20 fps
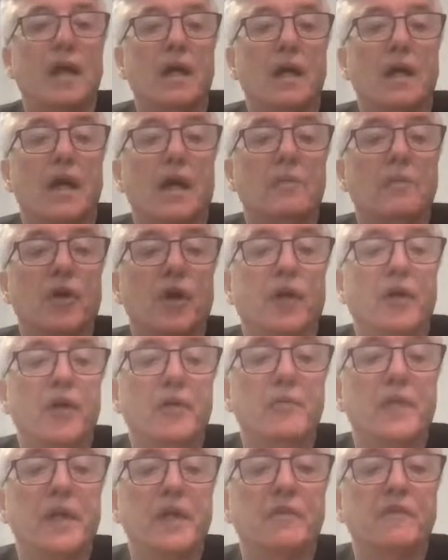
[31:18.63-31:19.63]
I bought a
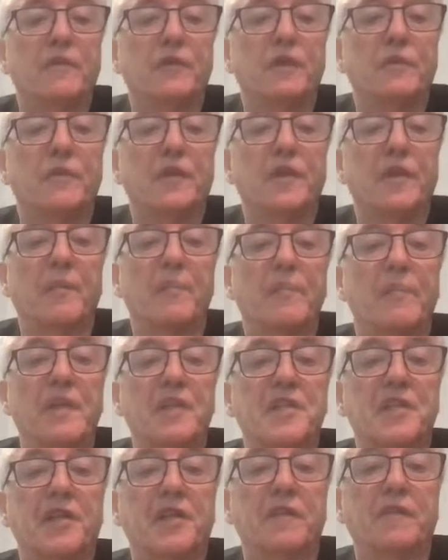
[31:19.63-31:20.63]
Hornby A4 with a
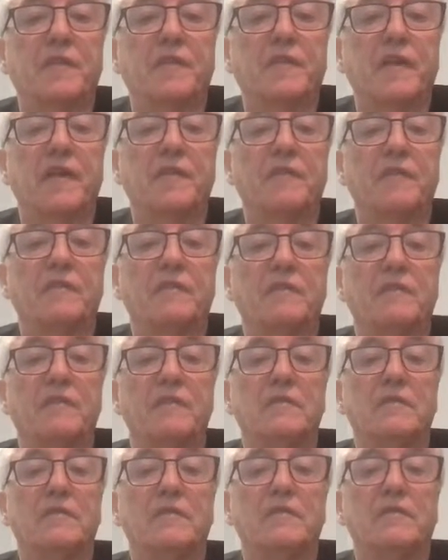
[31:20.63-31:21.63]
missing front
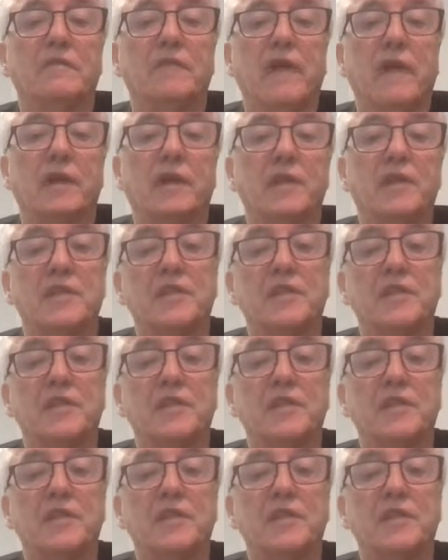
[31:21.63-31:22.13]
balance.